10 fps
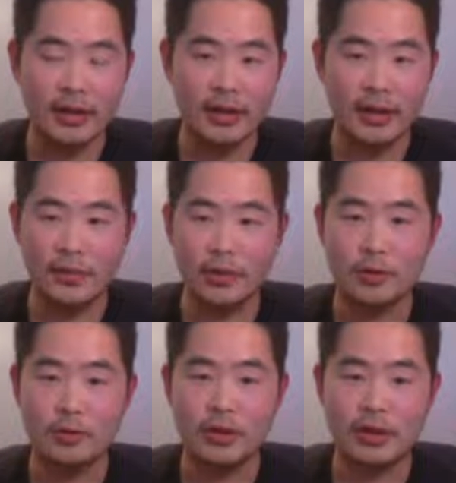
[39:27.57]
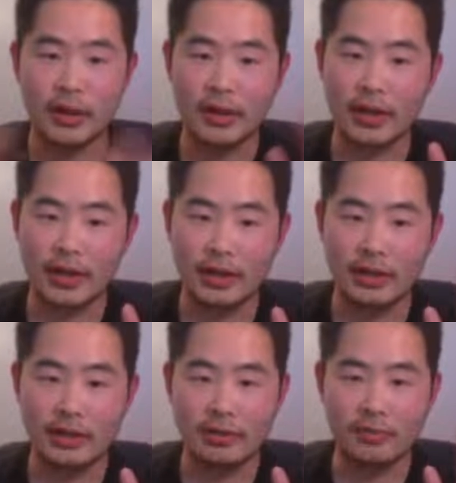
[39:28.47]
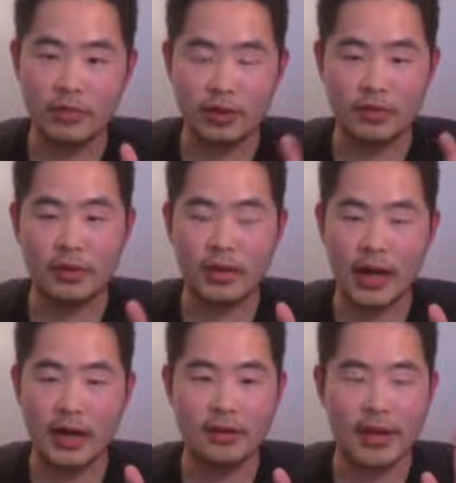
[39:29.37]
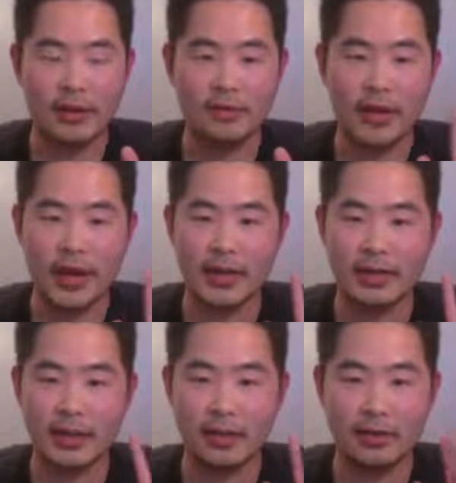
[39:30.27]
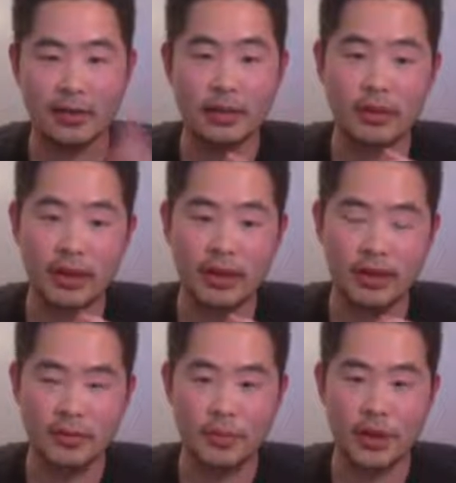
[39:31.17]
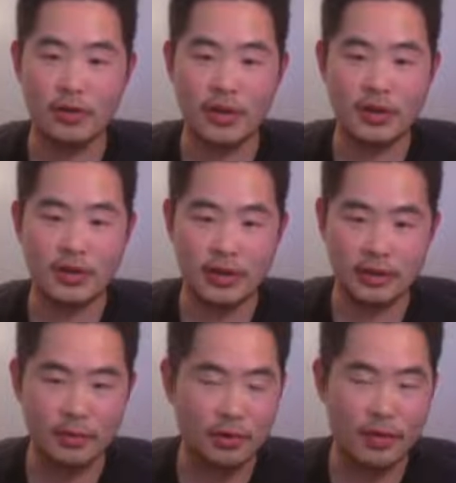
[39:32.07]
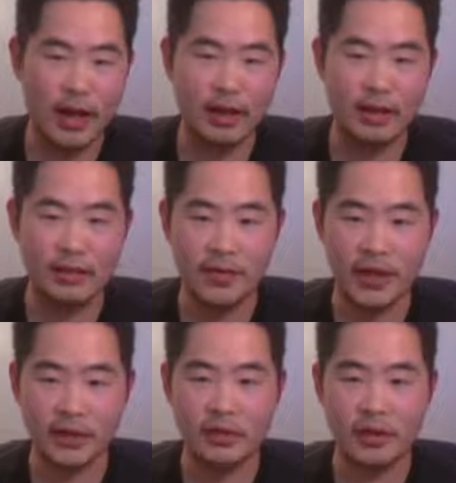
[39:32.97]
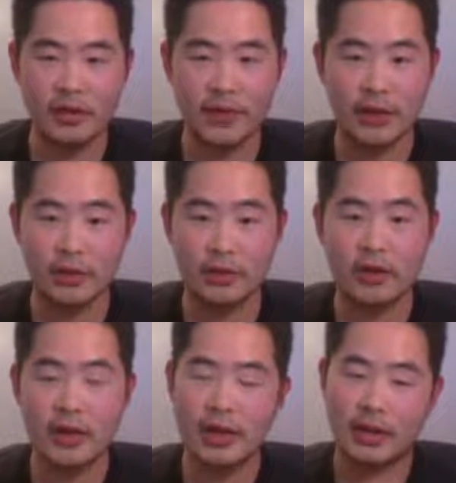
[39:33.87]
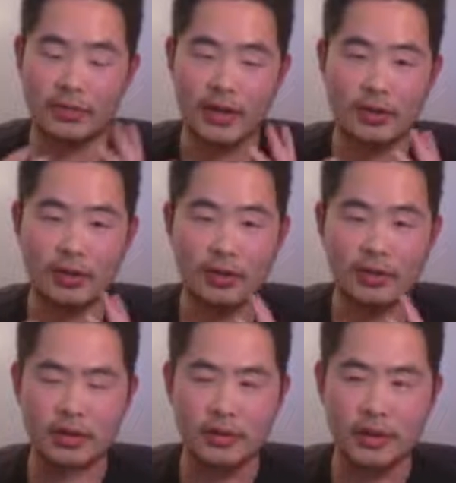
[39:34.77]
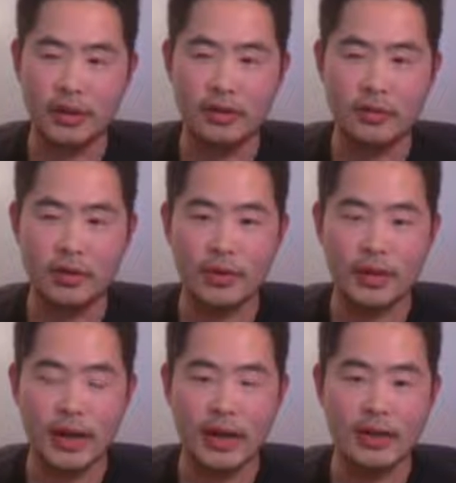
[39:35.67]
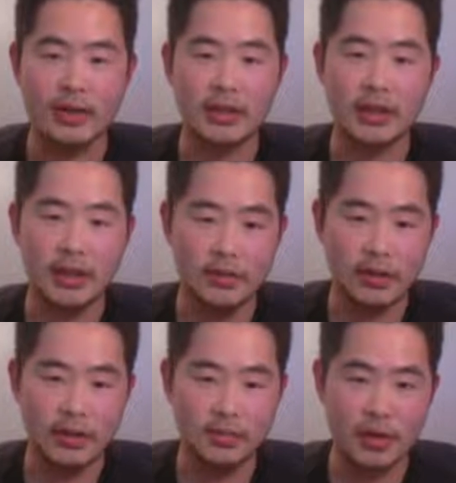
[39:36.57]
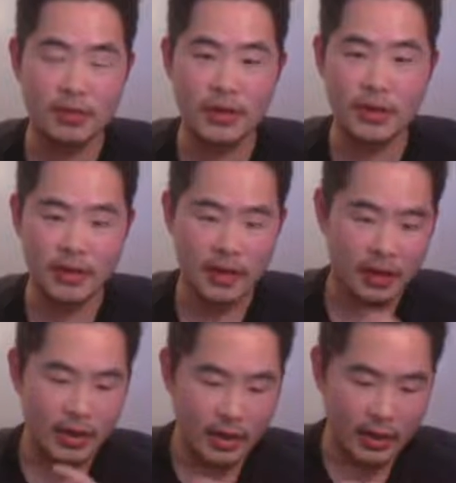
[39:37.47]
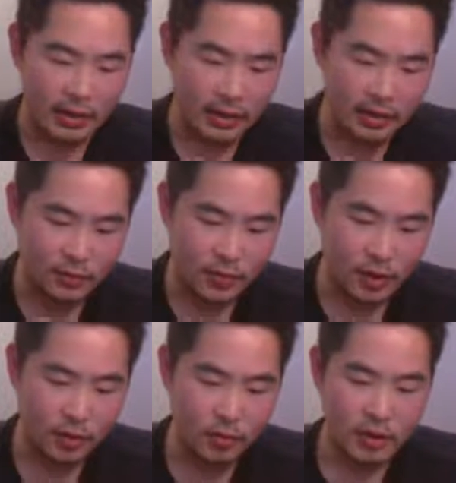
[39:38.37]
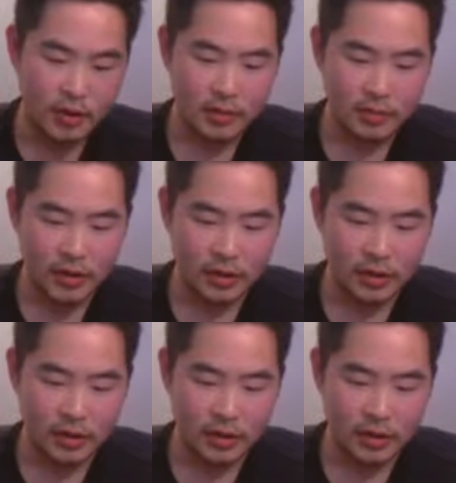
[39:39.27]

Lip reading: if you're stuck in the storyline, you can't advance and you still need experience, just grind in venture, because venture is the only other ones that actually give you experience. And as well, make